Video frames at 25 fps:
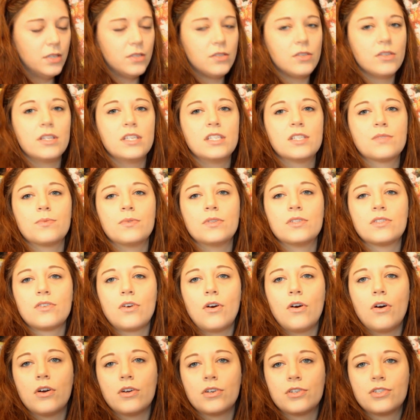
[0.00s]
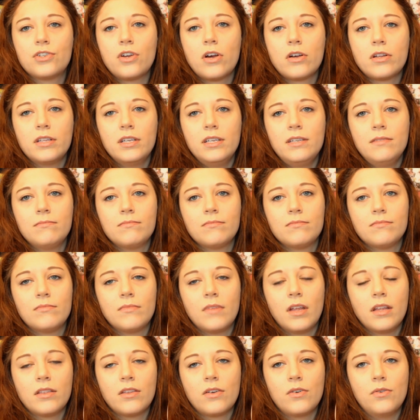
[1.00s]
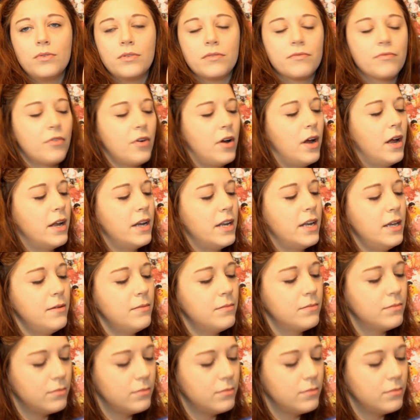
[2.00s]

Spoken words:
So these ones are chocolate, not the golden variety.